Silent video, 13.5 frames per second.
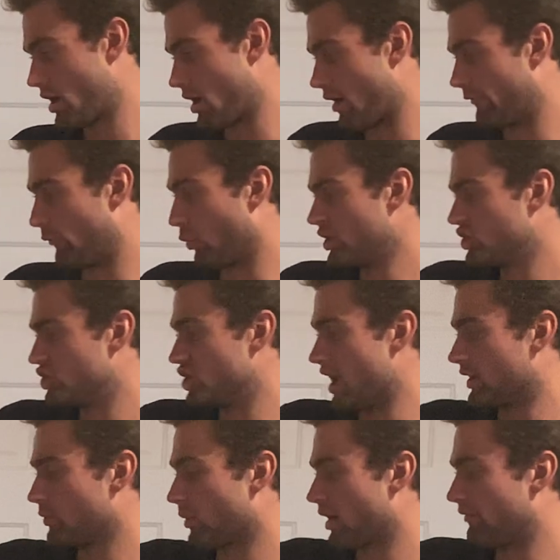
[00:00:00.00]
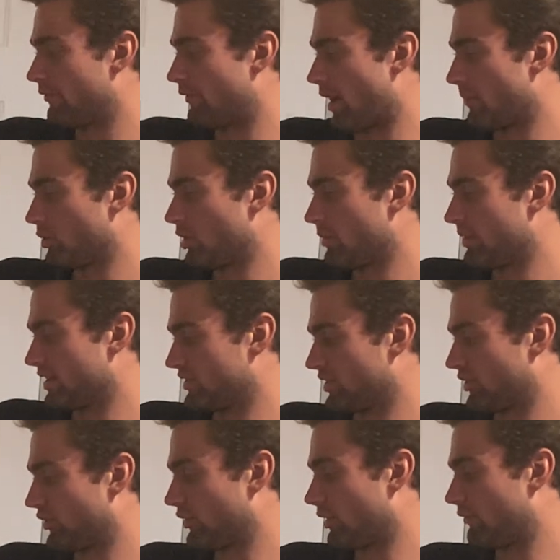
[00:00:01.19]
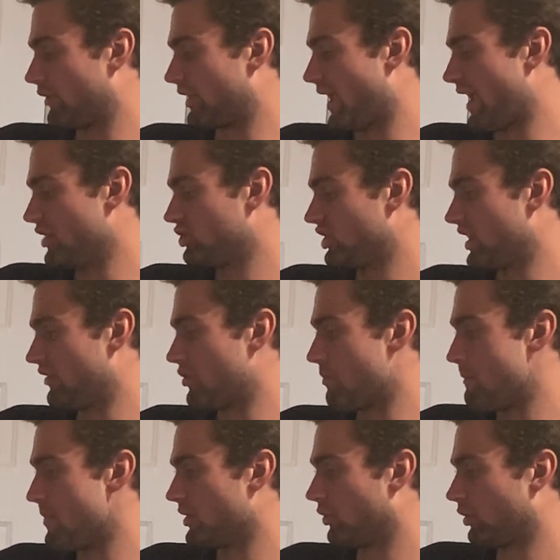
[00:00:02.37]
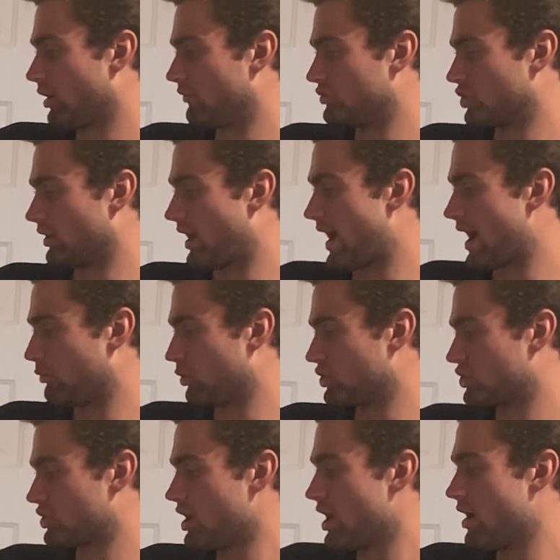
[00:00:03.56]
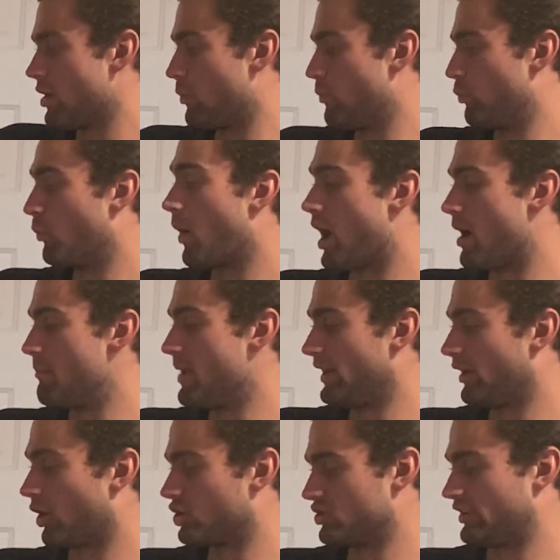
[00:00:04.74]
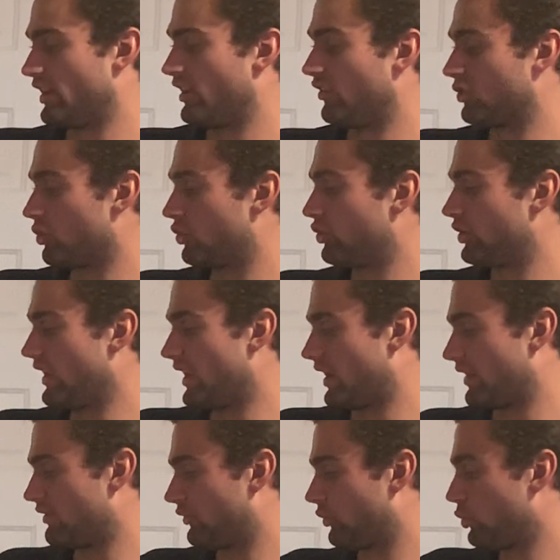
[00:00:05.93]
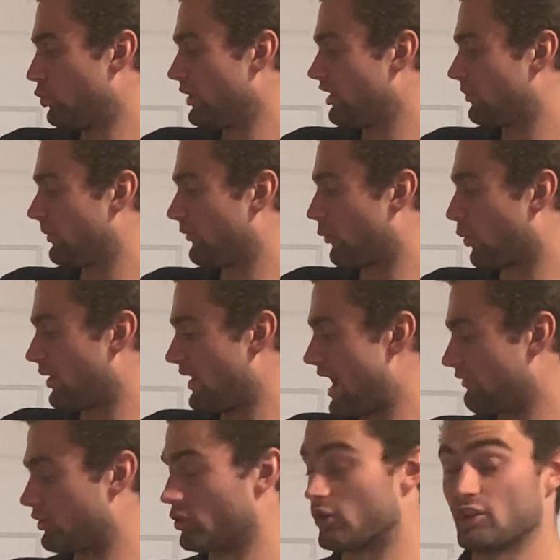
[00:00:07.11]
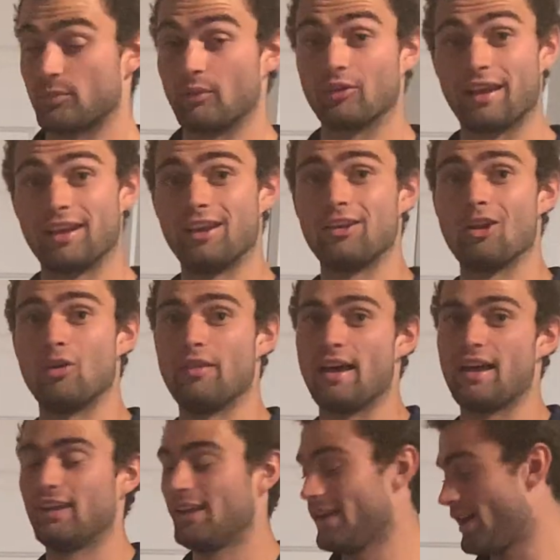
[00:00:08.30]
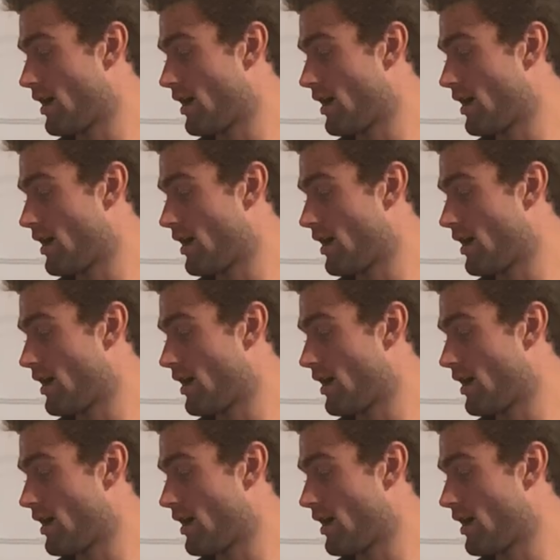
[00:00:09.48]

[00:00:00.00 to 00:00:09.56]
Avoid January and February because this is their vacation in the middle of July, which many Argentinians go skiing. And the 2 weeks before and after Christmas, I didn't know that.